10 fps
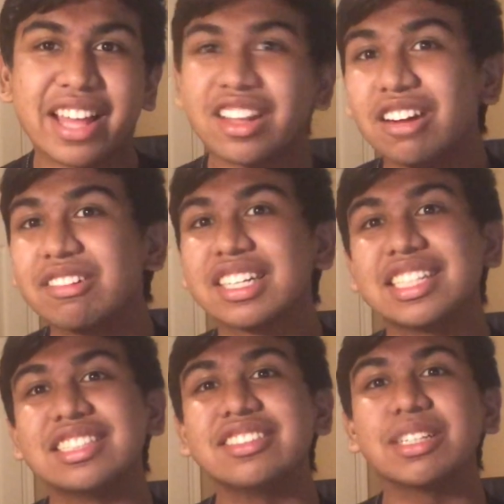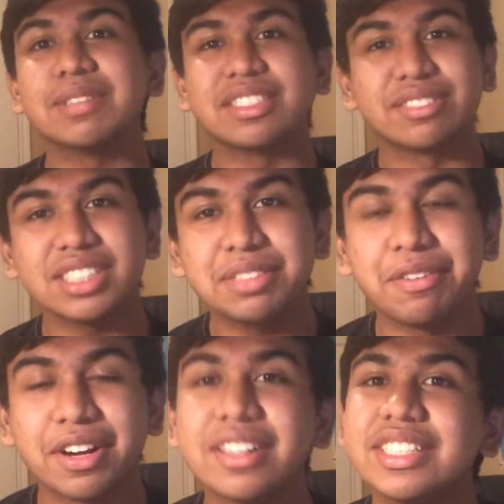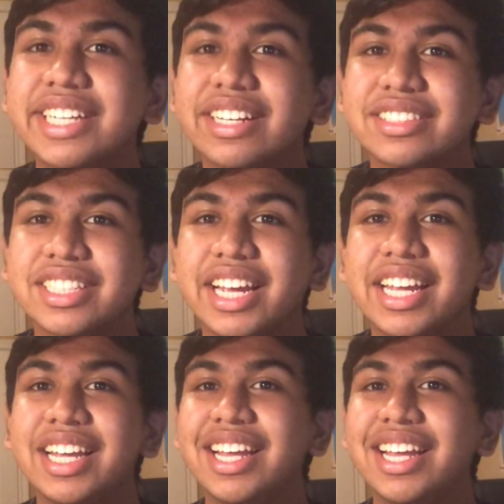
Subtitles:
I thought we were going to do something really fun on the channel today.